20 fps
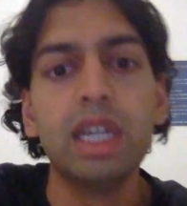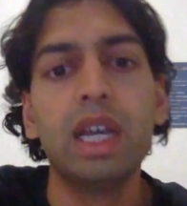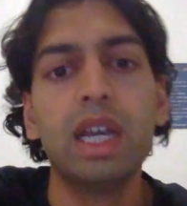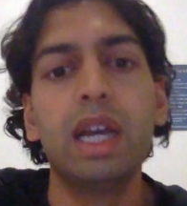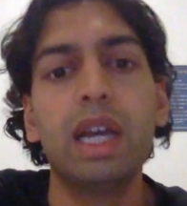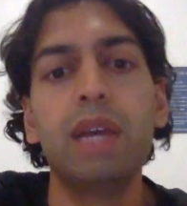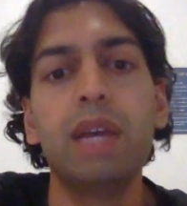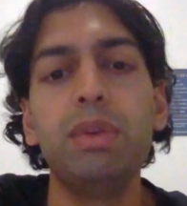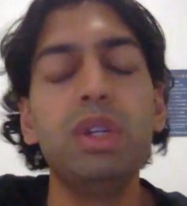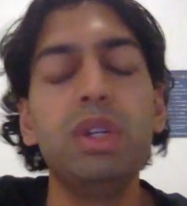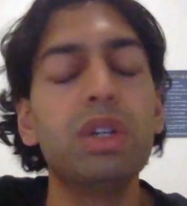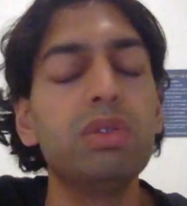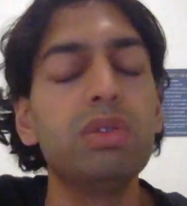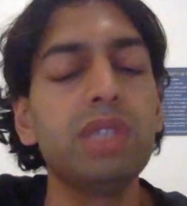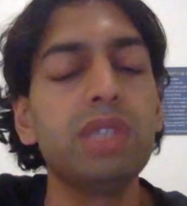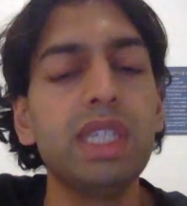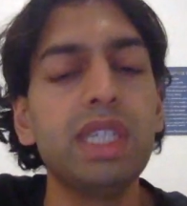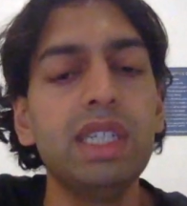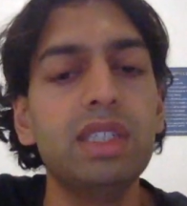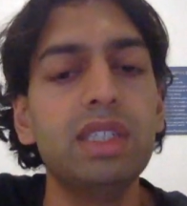You don't
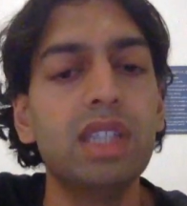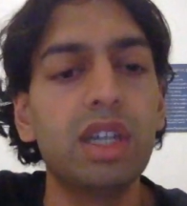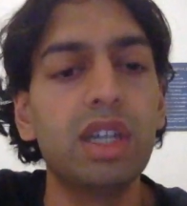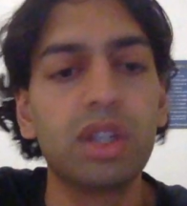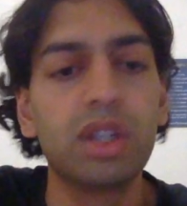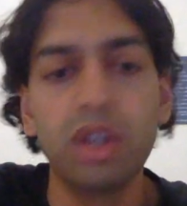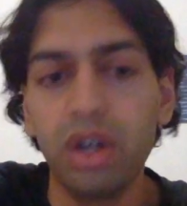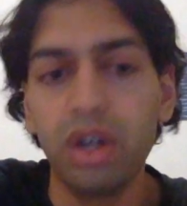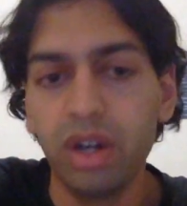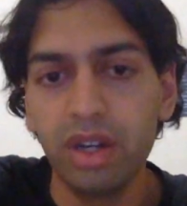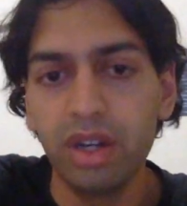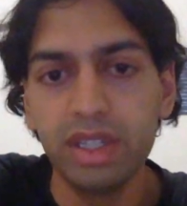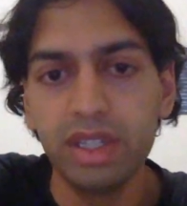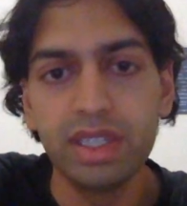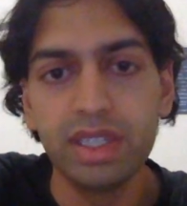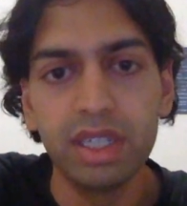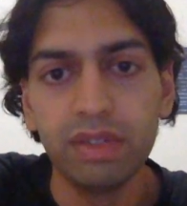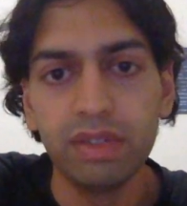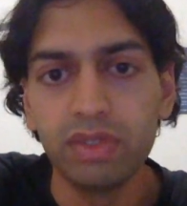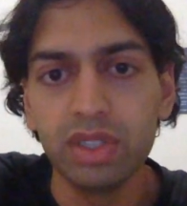need a car in
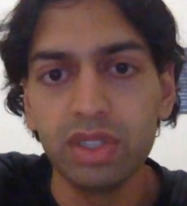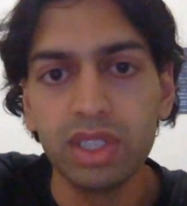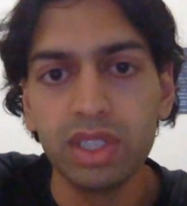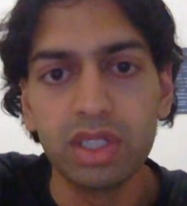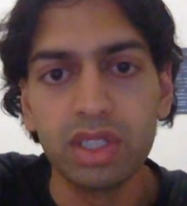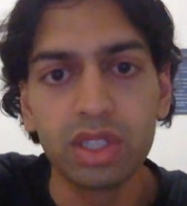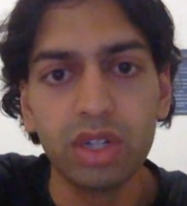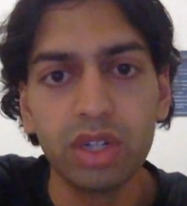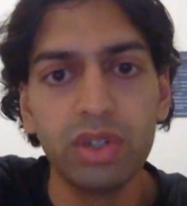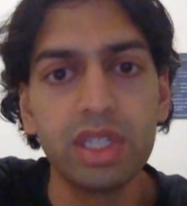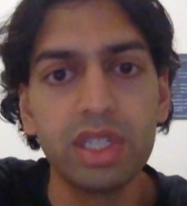San Francisco.